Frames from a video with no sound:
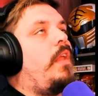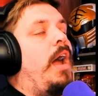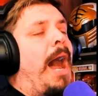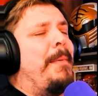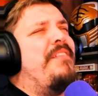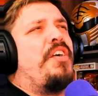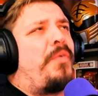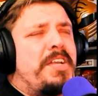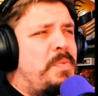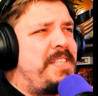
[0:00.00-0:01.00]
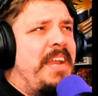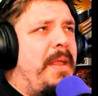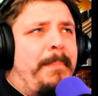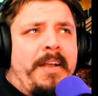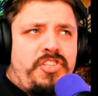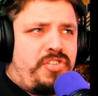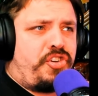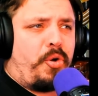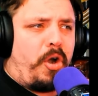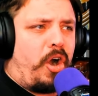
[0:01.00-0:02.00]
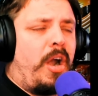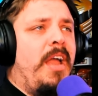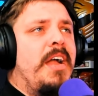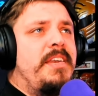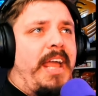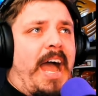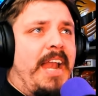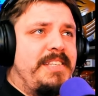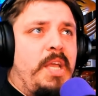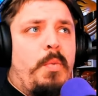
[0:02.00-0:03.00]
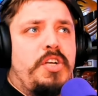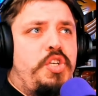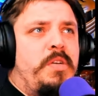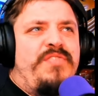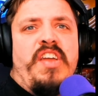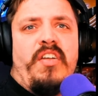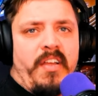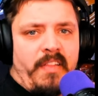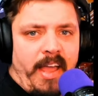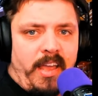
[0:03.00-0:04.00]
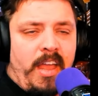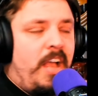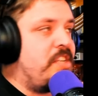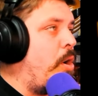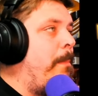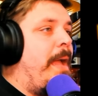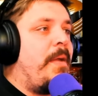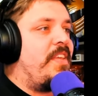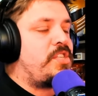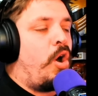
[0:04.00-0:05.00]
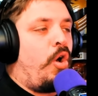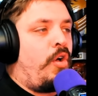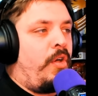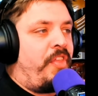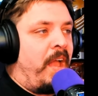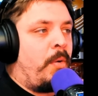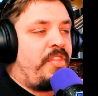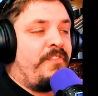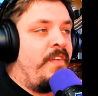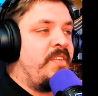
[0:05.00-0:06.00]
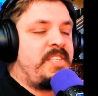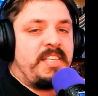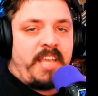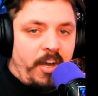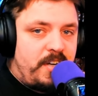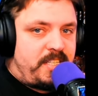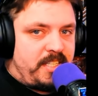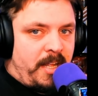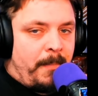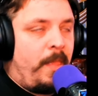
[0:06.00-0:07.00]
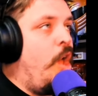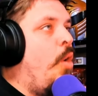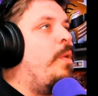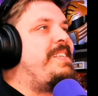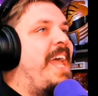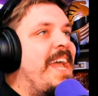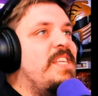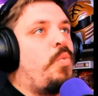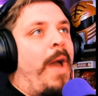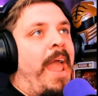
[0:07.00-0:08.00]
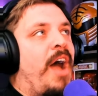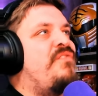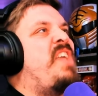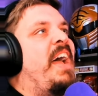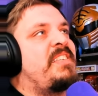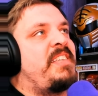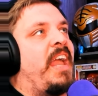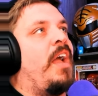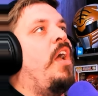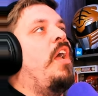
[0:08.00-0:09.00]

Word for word: uh, even Chris was sending pictures to her to kind of see what she was feeling like. So maybe this whole thing with the Vivint security system was his way of testing